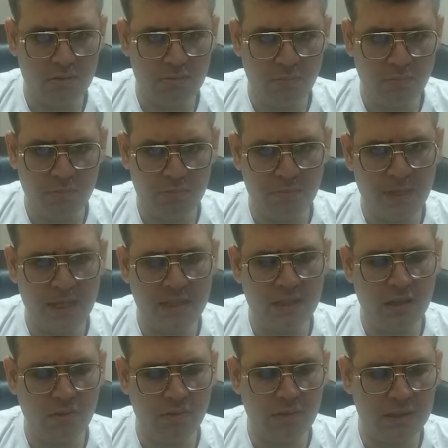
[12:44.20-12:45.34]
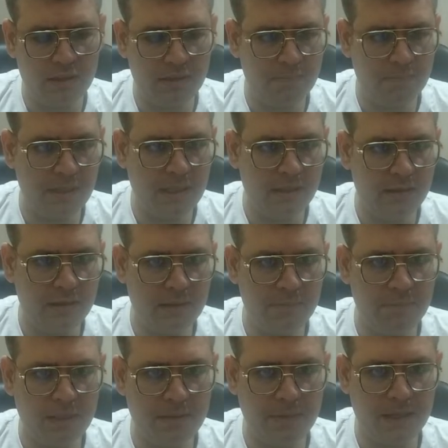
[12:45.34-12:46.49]
Make the queen simply.
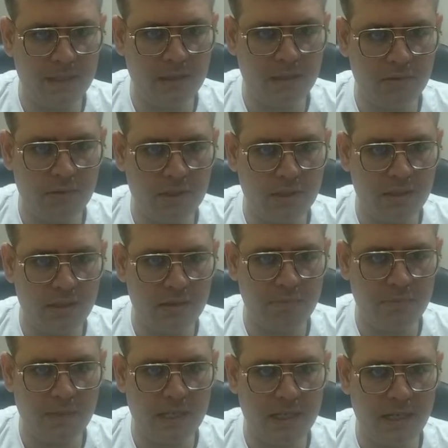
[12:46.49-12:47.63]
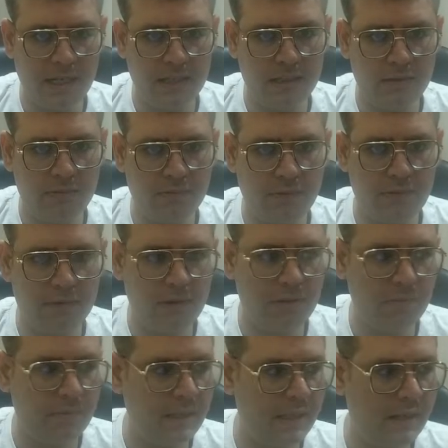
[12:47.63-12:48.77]
Simply make the queen. You play like this. What will you play?